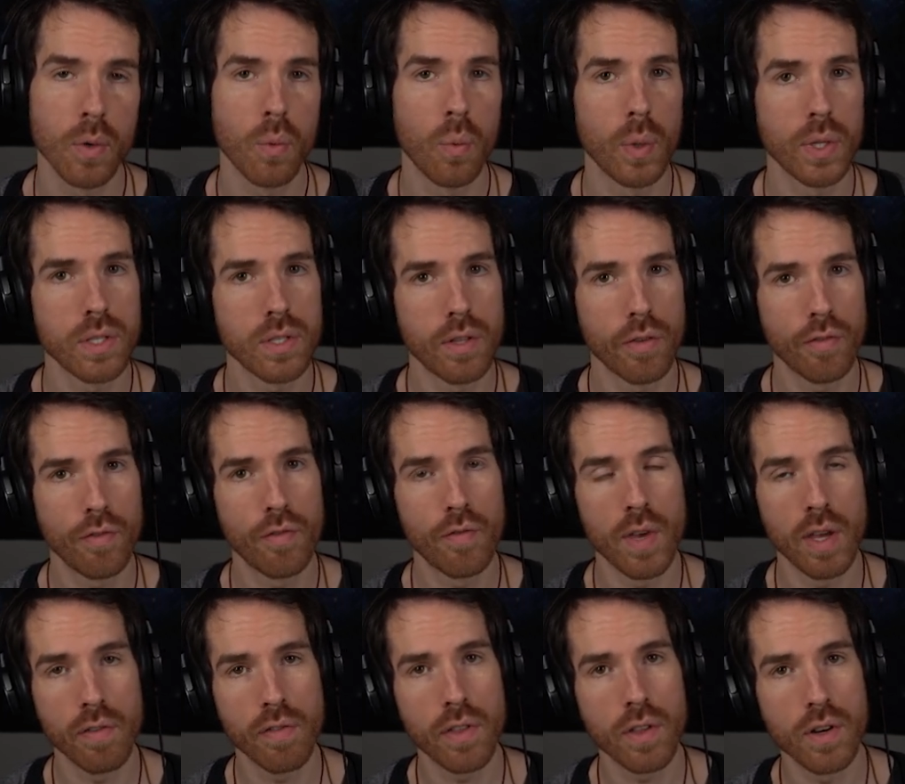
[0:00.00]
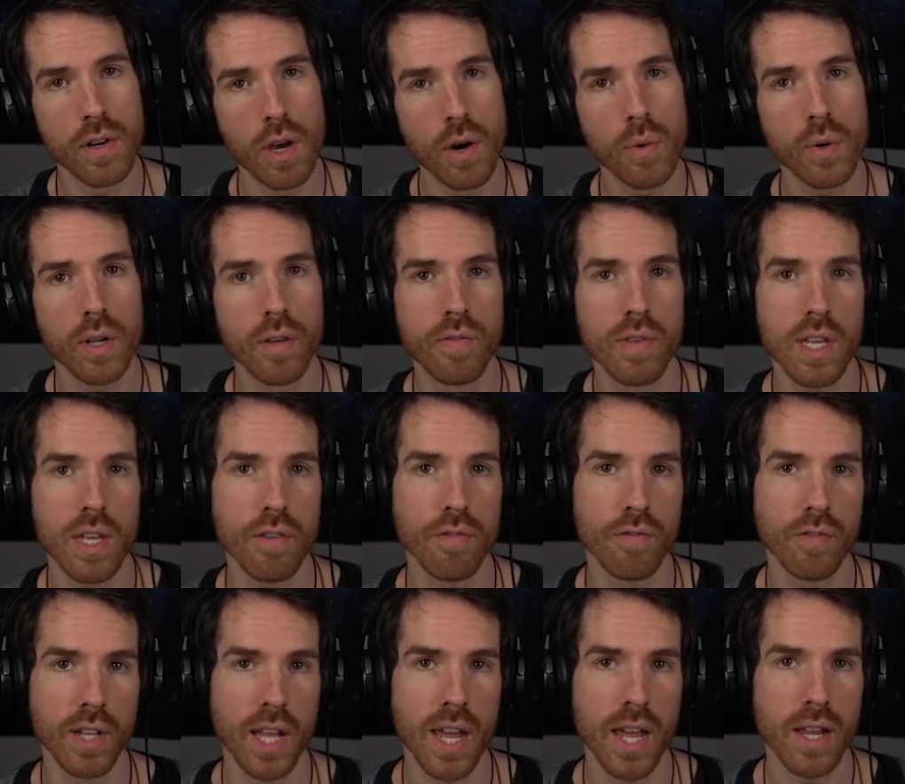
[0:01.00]
What's the 5th note of E
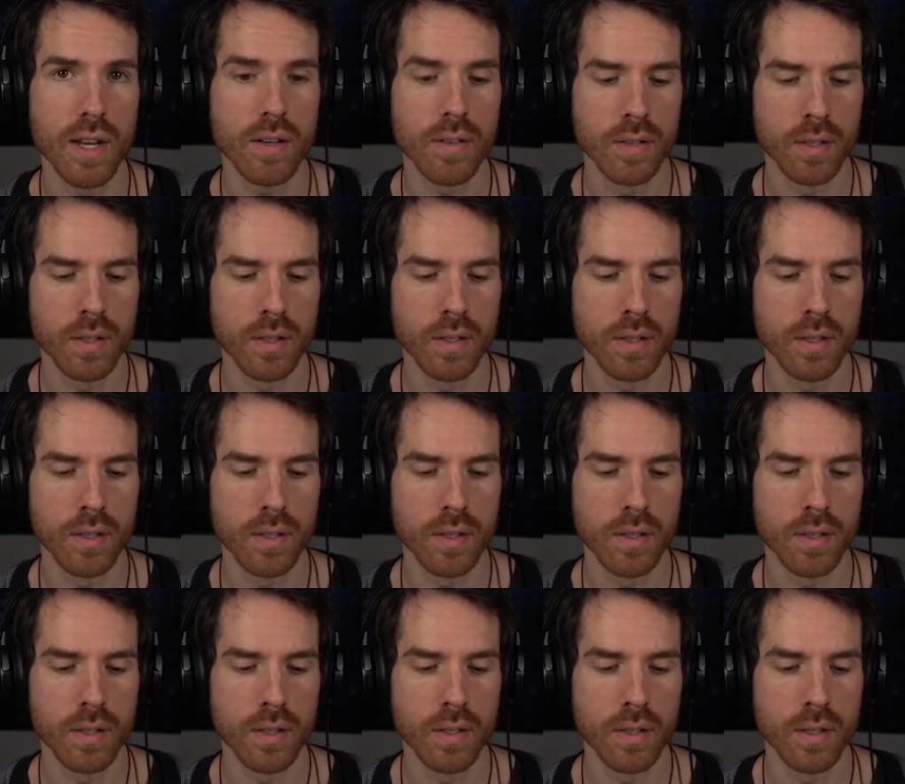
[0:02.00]
flat?